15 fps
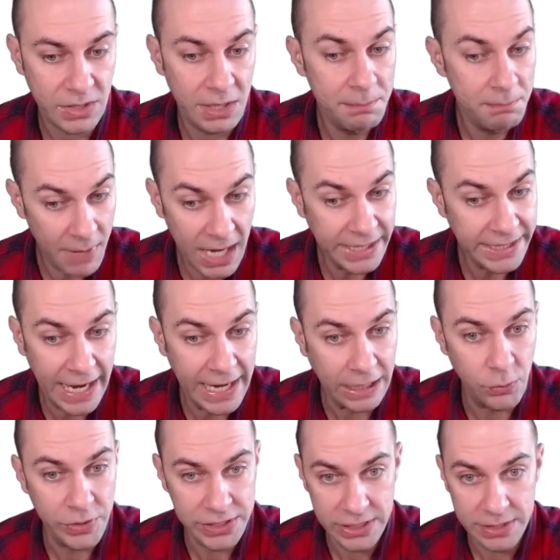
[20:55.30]
my
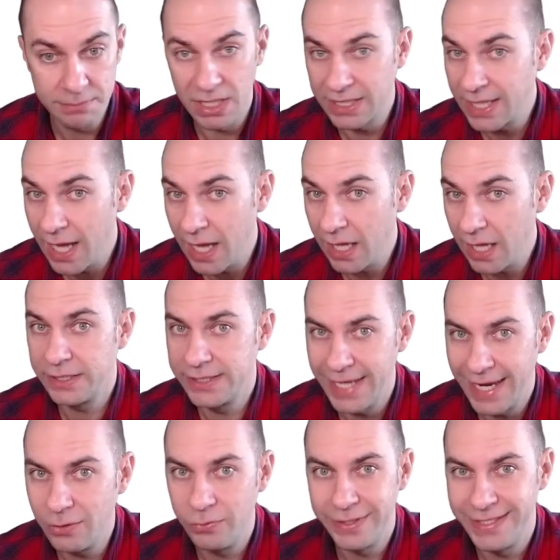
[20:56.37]
equity, my current
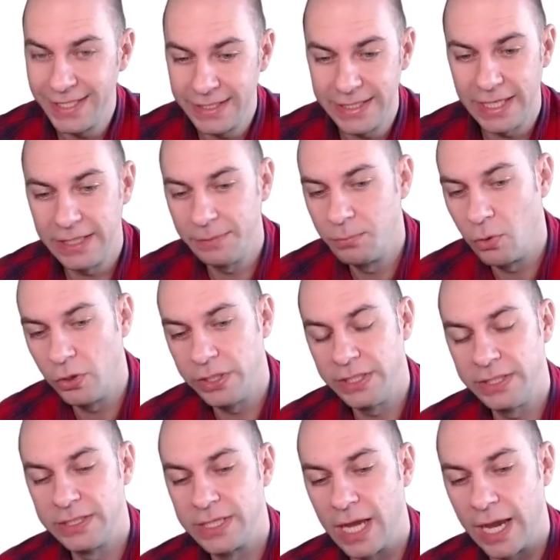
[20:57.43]
equity at any point
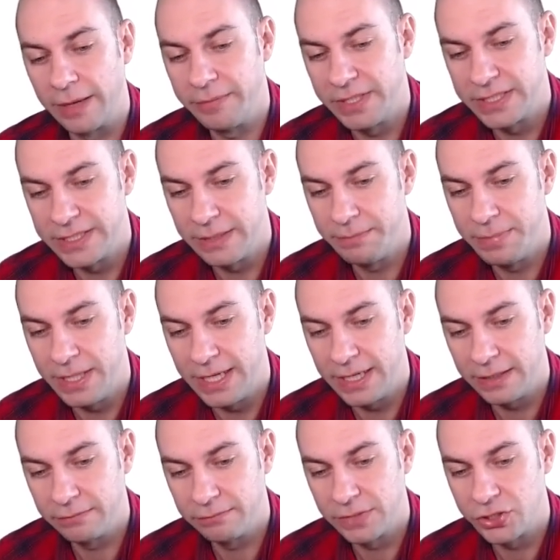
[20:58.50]
in time is
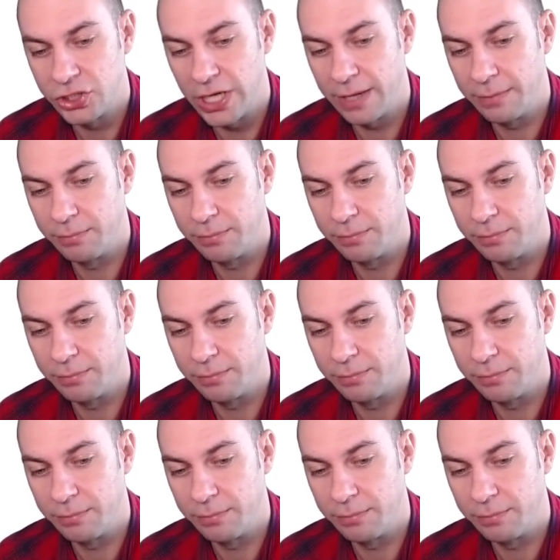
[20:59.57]
simply the share